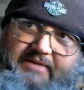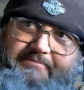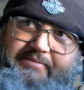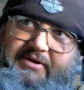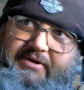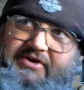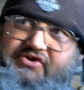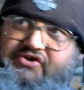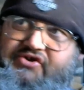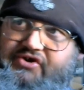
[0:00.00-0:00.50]

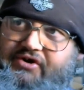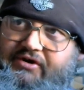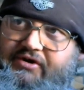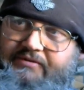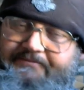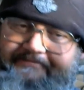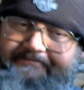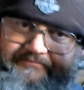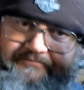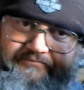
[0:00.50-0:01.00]
picture,
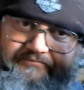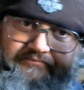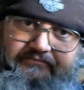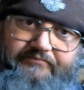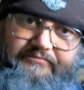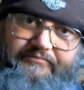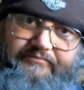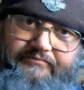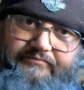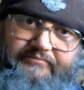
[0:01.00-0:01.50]

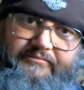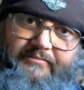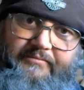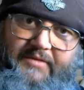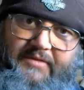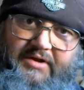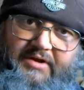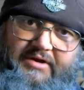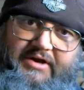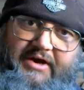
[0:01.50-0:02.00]

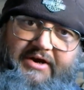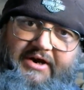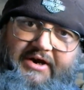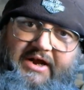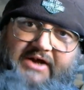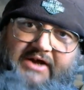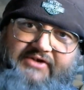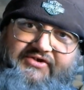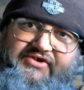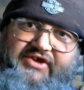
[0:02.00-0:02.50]
cut it
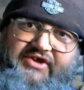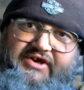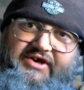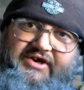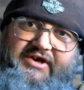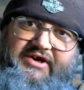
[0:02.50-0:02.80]
out, set it